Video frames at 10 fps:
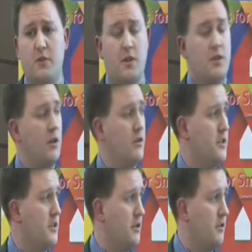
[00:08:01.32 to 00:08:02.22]
in actually how they
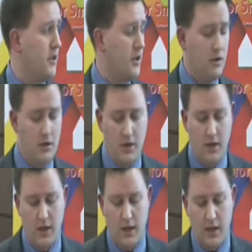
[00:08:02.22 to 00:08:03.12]
design their care,
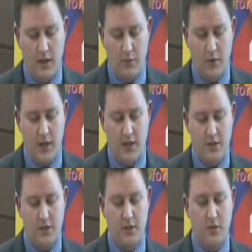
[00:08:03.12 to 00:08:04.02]
and we
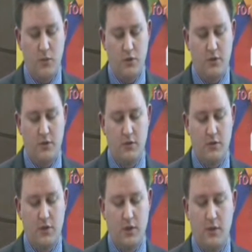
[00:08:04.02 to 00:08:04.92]
actually want to
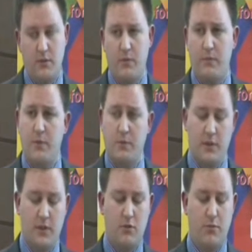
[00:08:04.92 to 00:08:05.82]
look at people
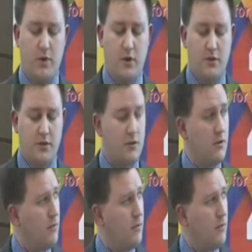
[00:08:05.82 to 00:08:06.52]
being equal partners,